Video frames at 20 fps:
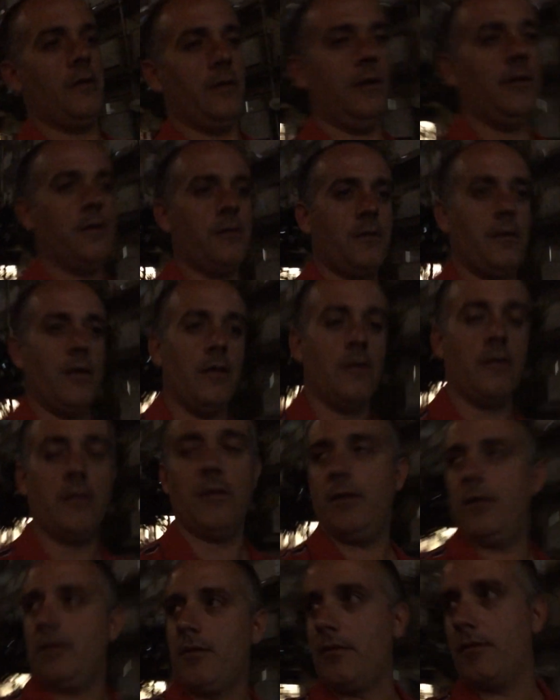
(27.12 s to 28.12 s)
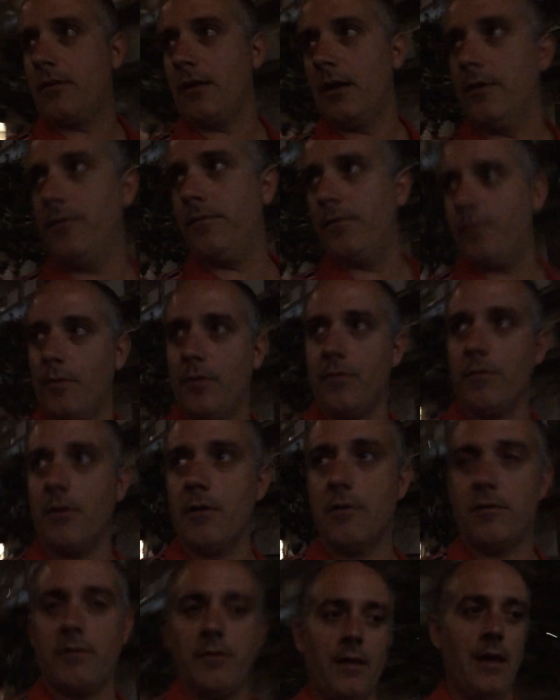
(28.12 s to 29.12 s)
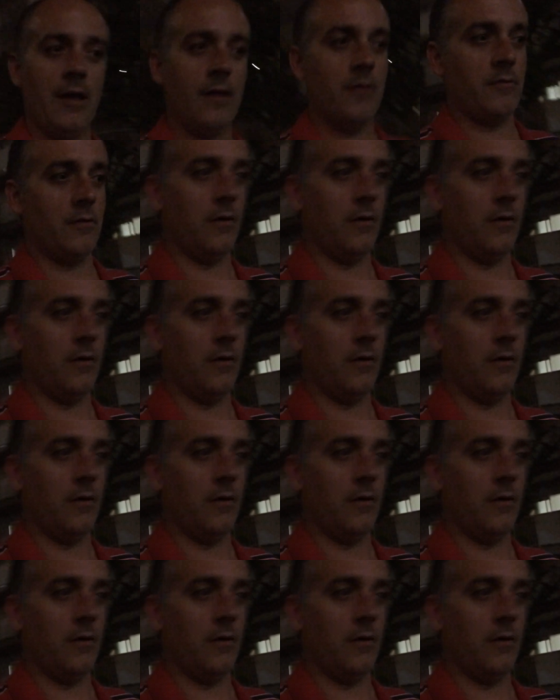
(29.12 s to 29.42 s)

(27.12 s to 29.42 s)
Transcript: And this is kind of with regards to that.